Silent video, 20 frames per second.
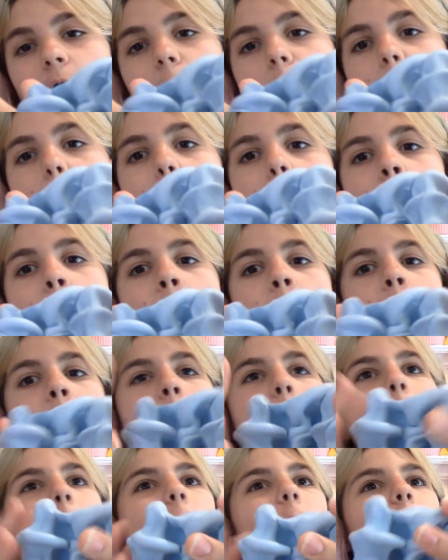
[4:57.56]

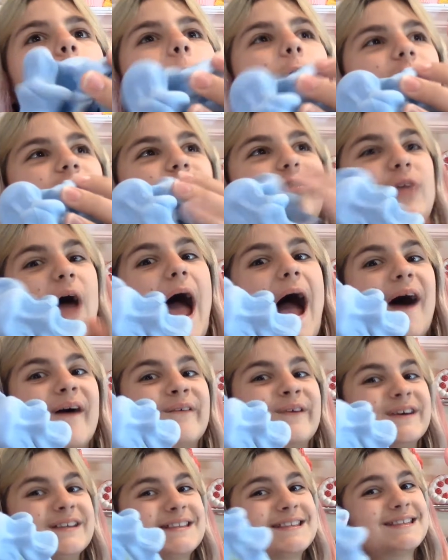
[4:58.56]
that
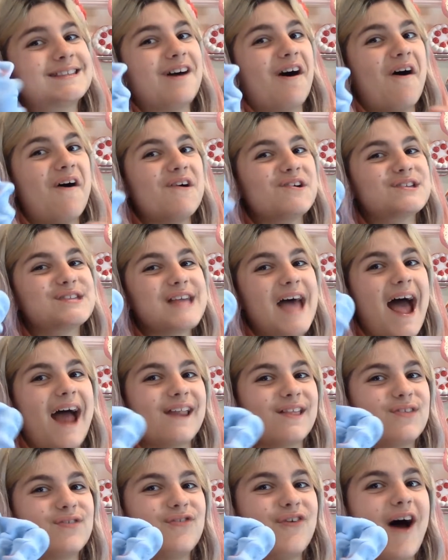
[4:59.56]
was so
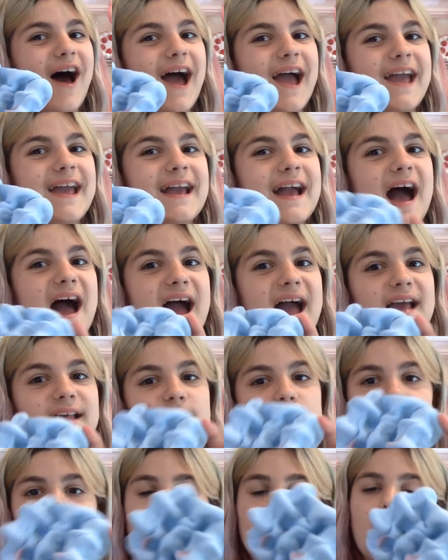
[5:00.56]
satisfying,
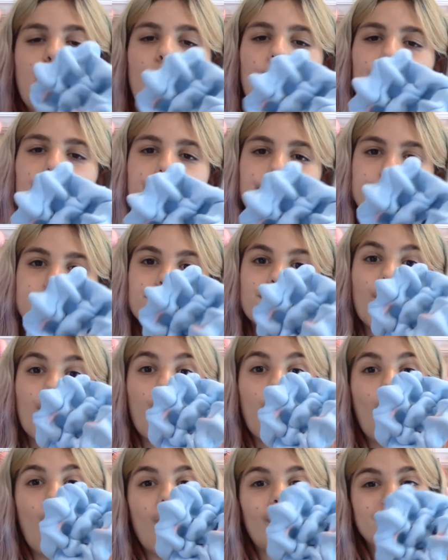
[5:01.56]
guys.
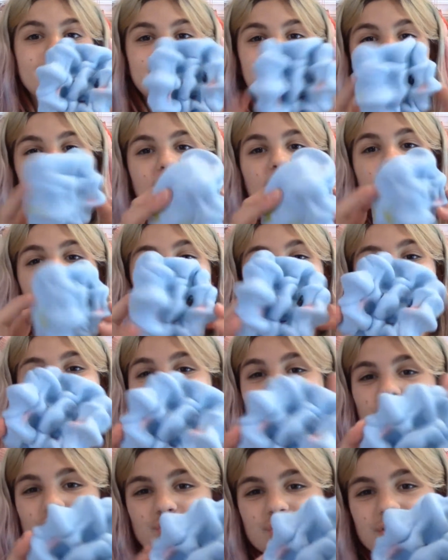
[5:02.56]
What?
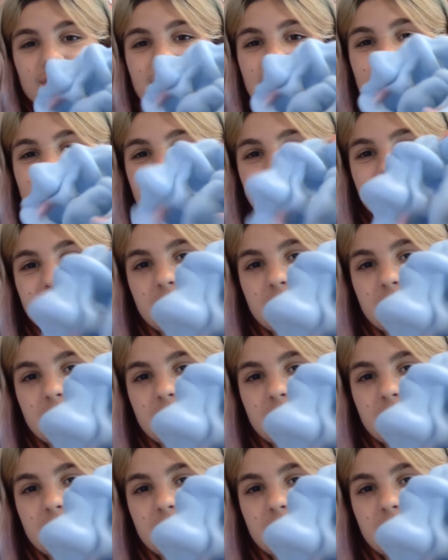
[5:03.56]
Usually it does